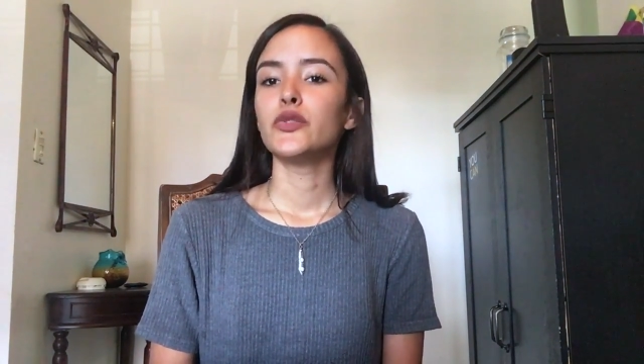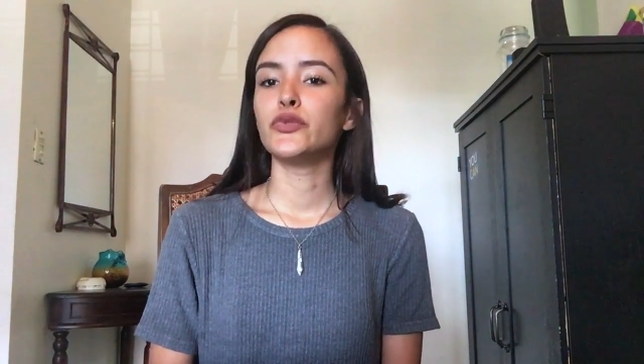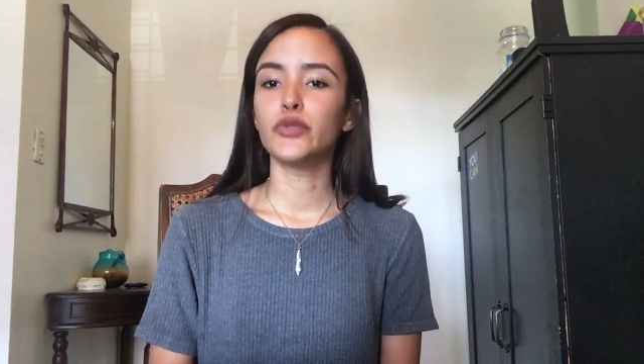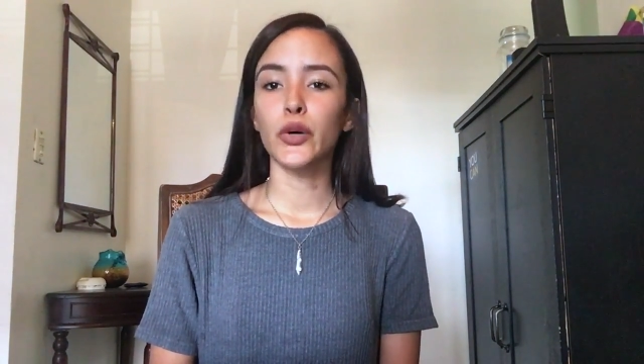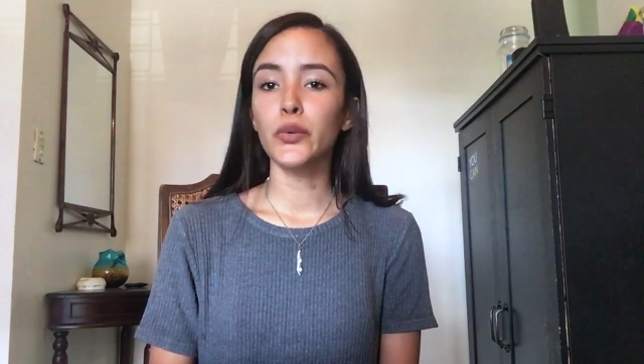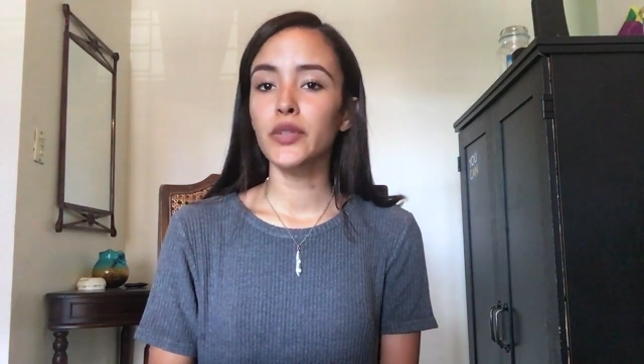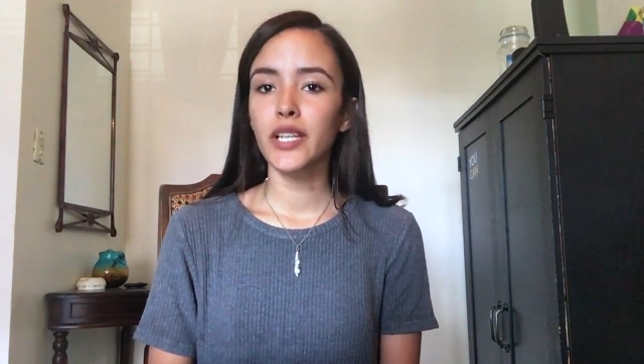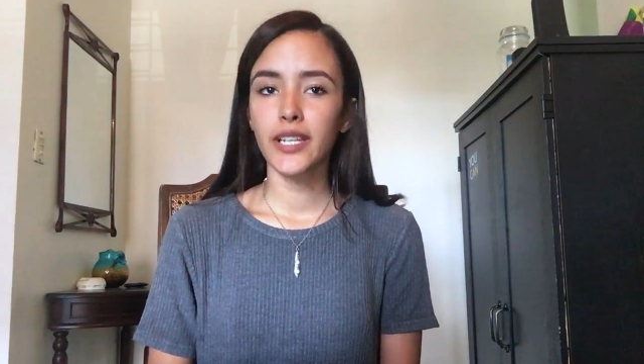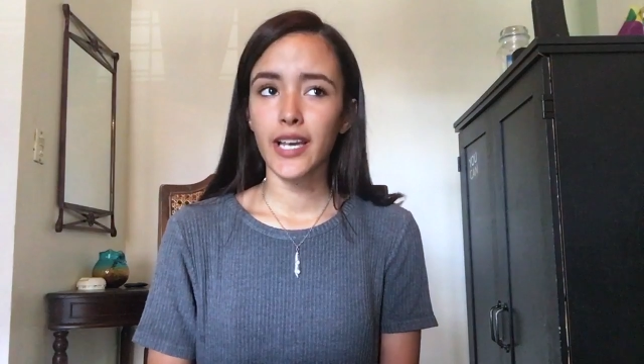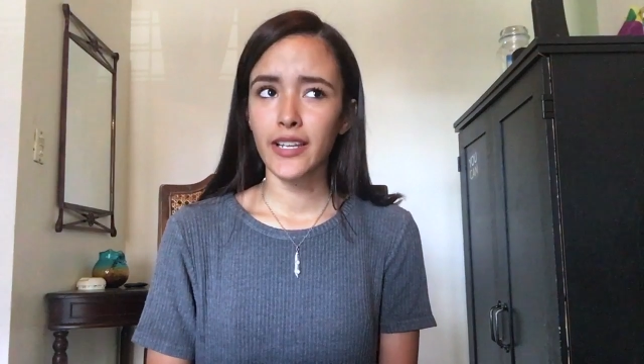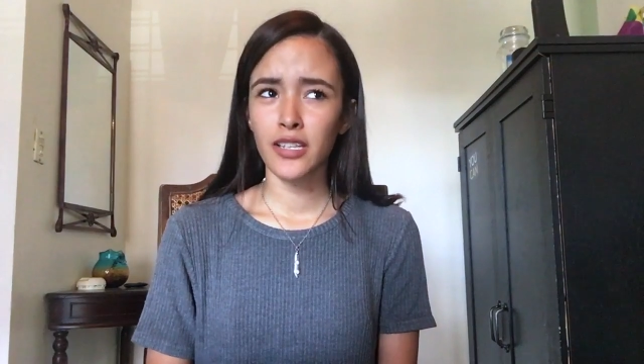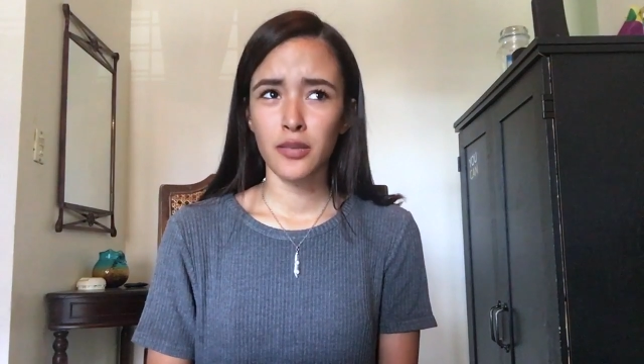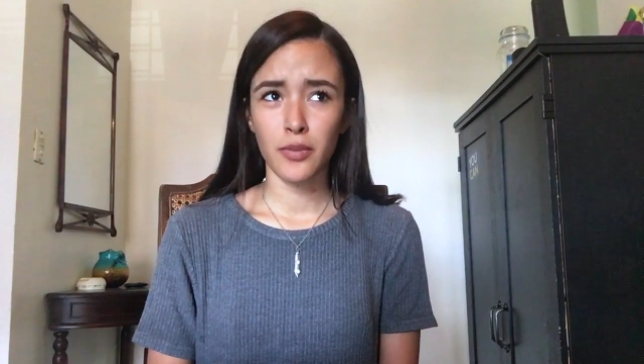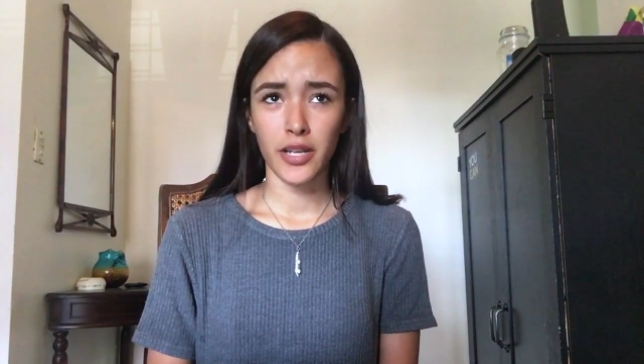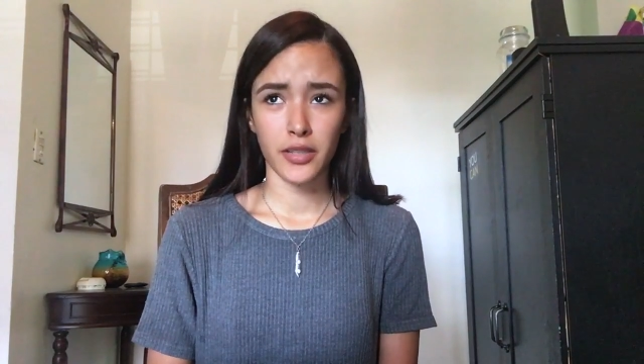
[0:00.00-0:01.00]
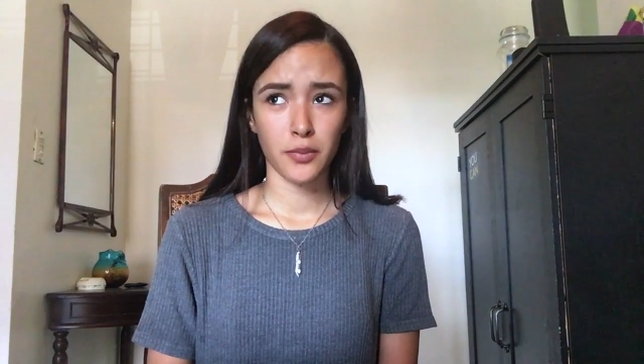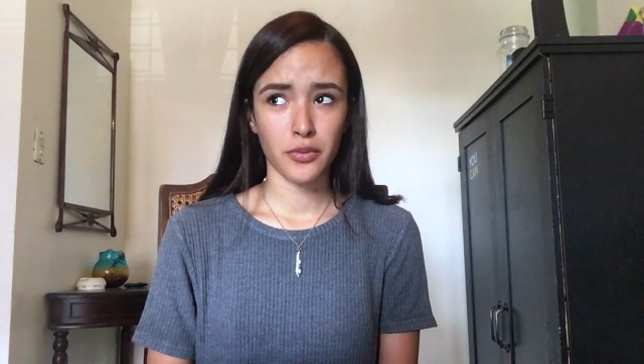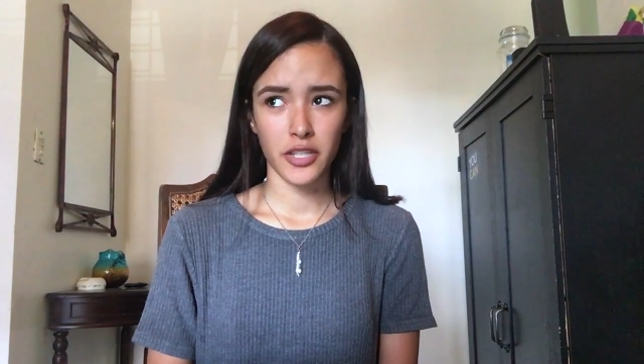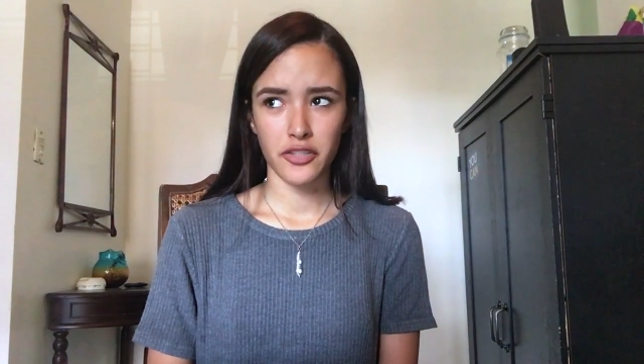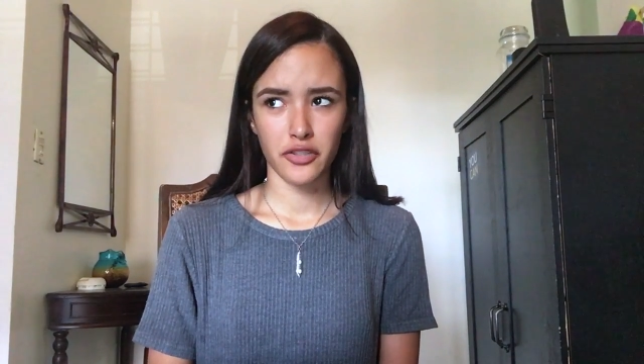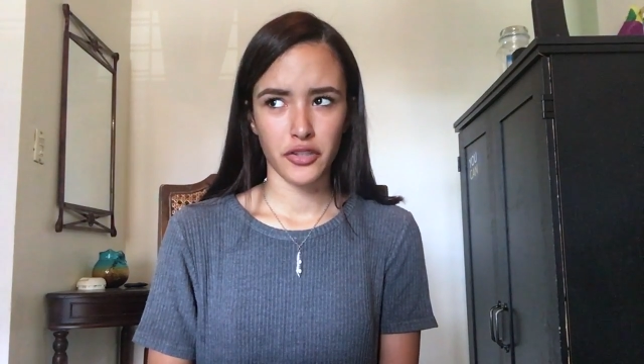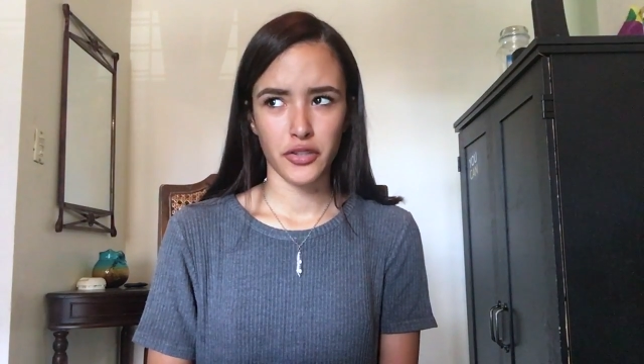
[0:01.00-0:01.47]
Don't let anybody
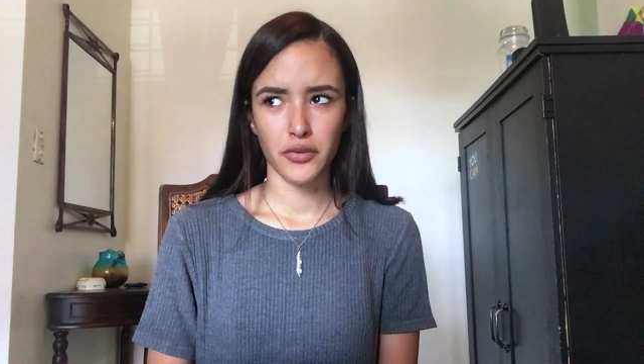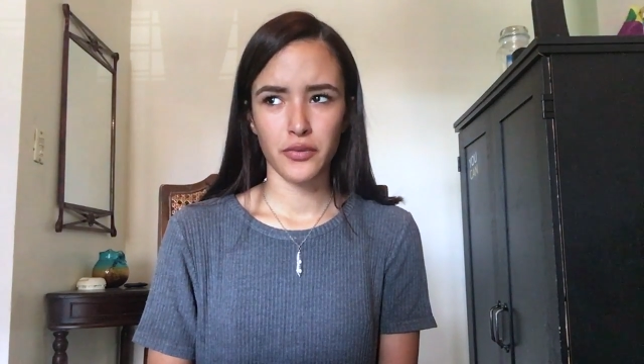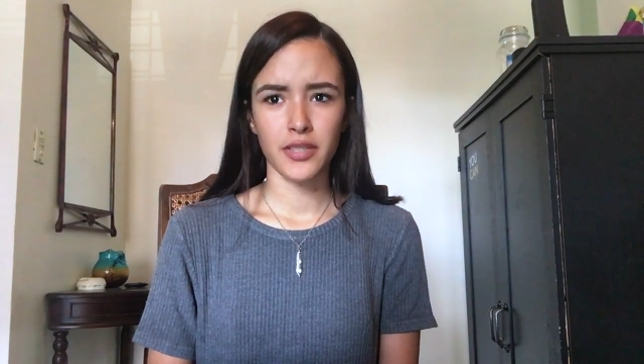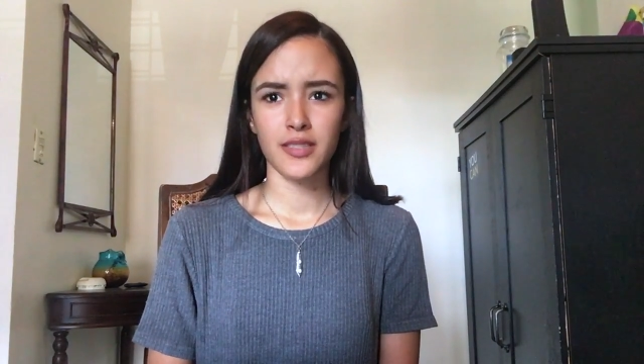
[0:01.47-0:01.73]
pressure you